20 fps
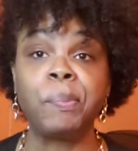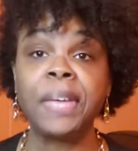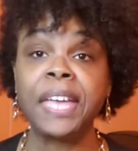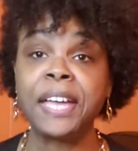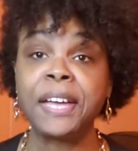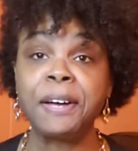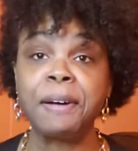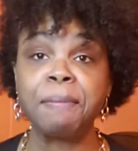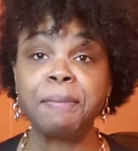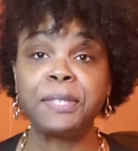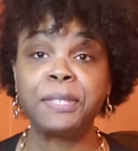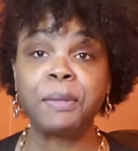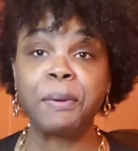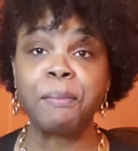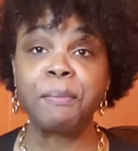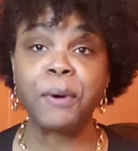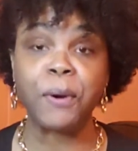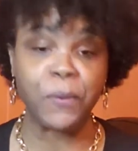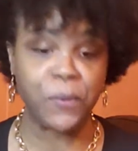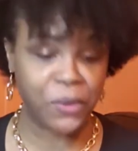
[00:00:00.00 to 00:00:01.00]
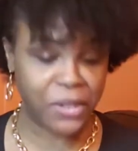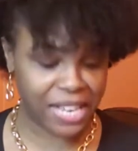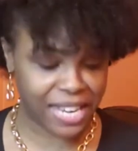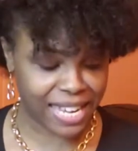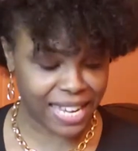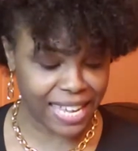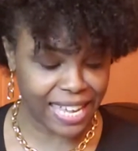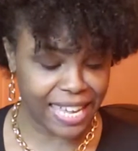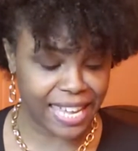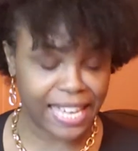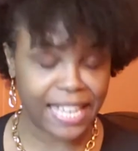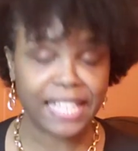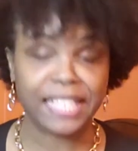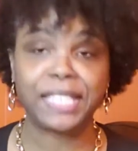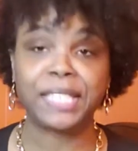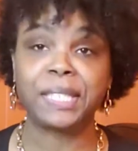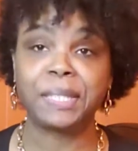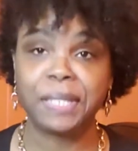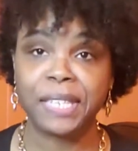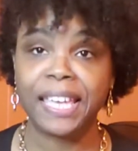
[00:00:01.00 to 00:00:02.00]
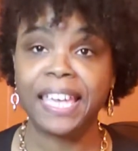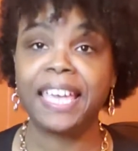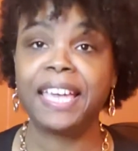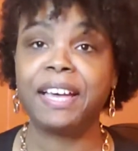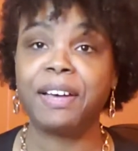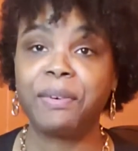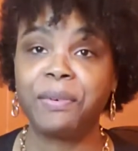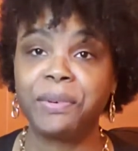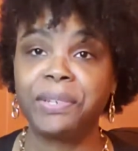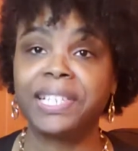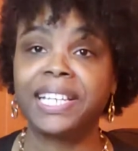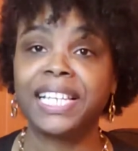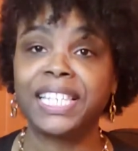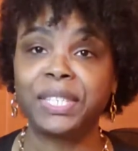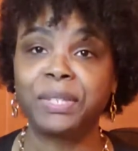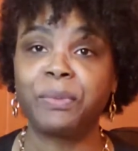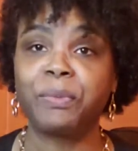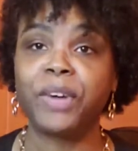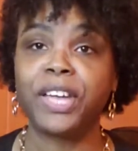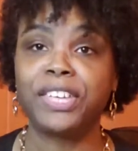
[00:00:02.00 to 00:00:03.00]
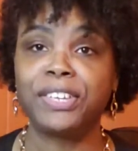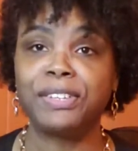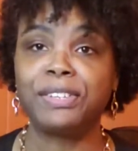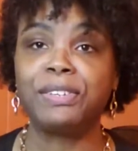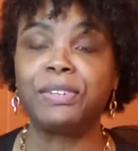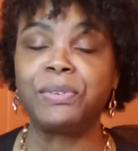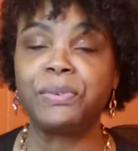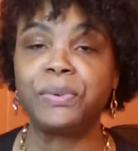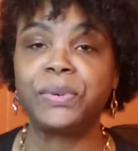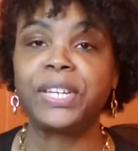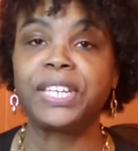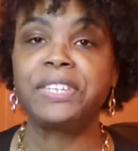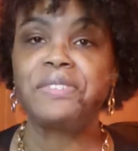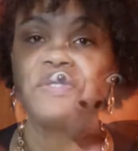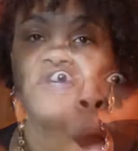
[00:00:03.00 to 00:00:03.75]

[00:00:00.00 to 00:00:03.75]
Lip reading: big ups to Monique. Yeah, well, that's the way you do it.